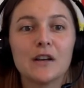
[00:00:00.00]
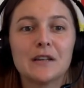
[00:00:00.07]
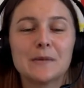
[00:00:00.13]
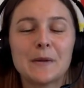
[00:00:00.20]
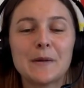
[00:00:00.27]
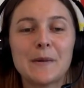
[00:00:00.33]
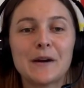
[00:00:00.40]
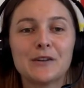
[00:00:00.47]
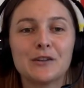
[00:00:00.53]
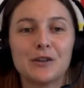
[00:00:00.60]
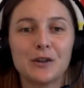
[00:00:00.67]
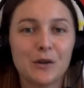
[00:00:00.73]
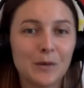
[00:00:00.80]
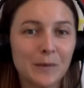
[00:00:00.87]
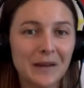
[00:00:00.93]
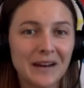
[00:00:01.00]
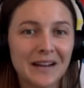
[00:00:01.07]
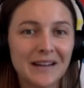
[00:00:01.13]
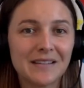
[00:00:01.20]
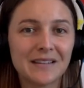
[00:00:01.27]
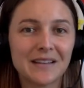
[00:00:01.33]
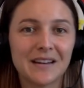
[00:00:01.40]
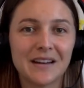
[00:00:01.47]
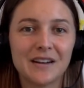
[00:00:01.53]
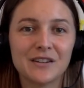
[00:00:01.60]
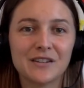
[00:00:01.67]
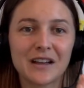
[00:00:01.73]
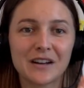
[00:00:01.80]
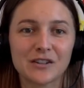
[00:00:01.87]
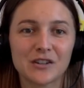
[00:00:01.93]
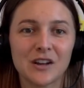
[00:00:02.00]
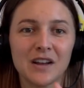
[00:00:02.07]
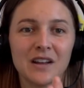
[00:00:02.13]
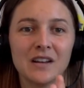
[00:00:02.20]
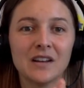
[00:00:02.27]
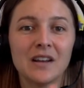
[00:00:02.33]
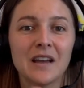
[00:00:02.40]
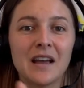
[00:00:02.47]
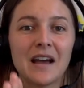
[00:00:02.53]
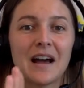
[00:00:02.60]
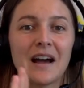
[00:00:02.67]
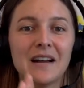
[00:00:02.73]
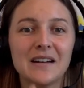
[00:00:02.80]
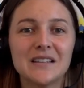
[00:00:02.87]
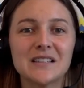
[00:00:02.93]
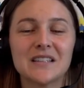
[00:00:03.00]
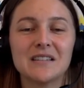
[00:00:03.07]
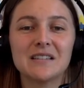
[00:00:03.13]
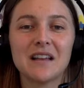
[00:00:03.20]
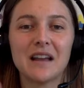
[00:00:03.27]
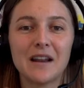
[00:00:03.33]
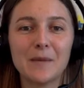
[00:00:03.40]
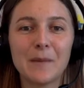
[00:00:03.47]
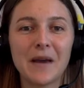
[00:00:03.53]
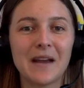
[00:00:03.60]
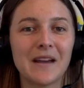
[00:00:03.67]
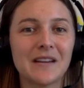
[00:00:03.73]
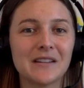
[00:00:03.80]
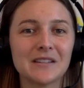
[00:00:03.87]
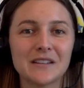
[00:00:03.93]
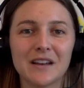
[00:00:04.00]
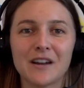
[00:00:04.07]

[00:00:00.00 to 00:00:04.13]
You spend about two minutes in each section, and it's a steady pace.